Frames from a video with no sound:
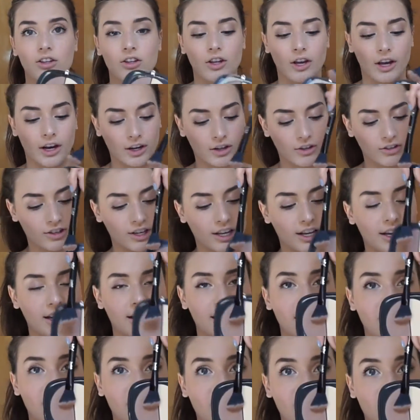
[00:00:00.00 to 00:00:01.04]
dark
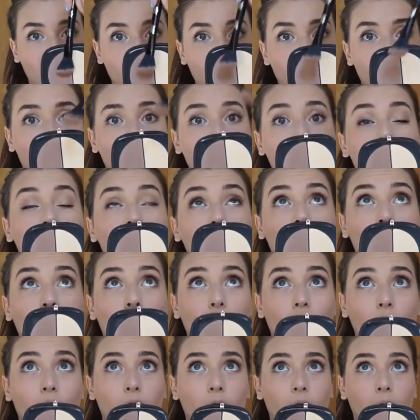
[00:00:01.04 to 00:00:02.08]
shade is
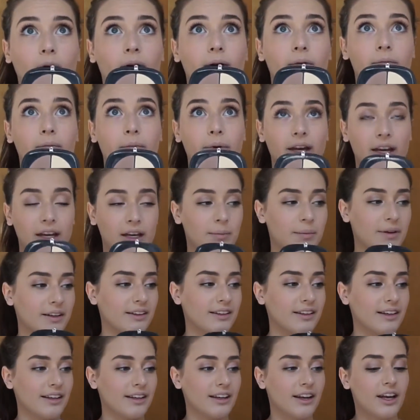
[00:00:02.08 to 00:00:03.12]
so
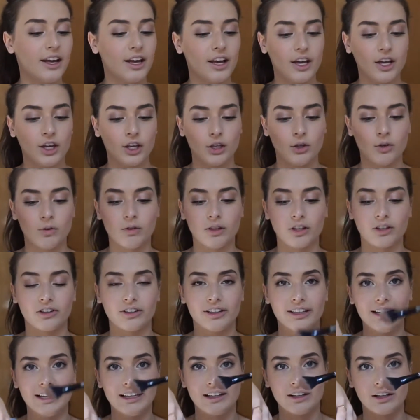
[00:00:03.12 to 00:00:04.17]
pigmented. You
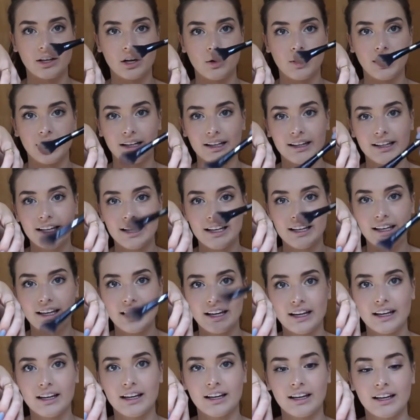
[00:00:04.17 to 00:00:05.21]
literally need to go like dink
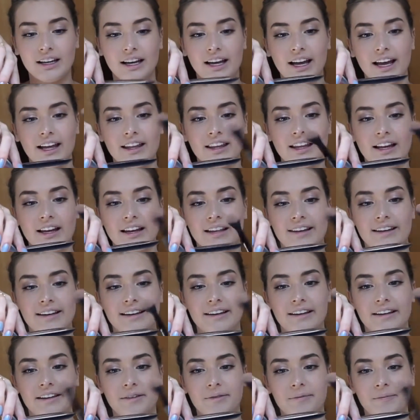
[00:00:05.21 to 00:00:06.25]
dink and then
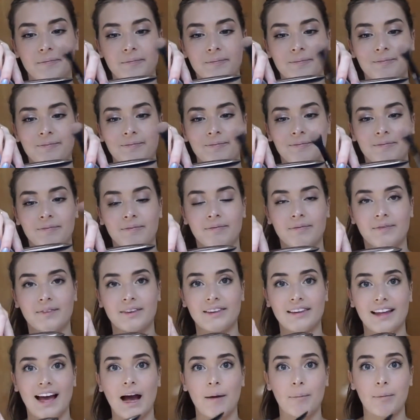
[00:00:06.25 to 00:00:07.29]

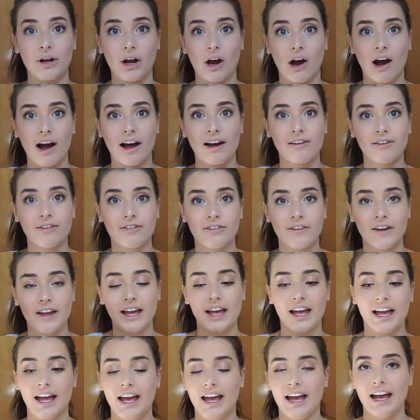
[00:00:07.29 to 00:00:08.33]
tap it off
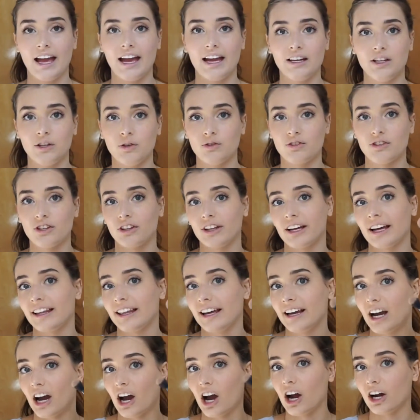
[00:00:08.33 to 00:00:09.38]
and you still get
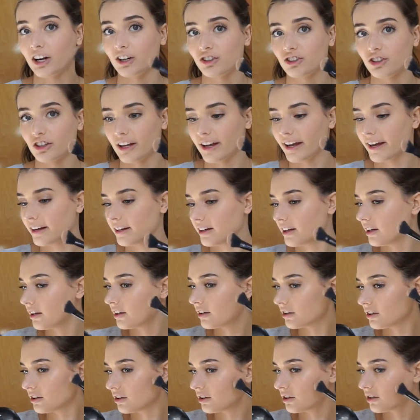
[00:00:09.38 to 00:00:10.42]
like a harsh line.
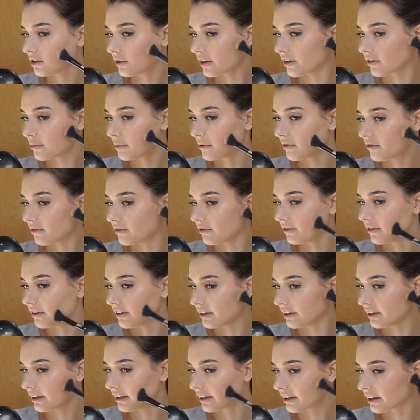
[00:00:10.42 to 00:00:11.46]
So you have to be
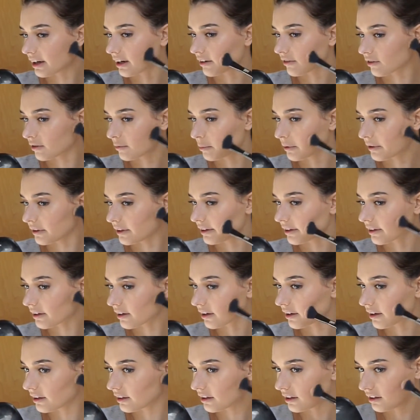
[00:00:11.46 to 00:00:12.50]
really careful putting it
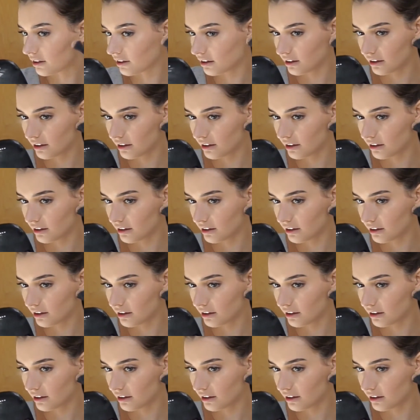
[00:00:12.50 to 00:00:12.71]
on.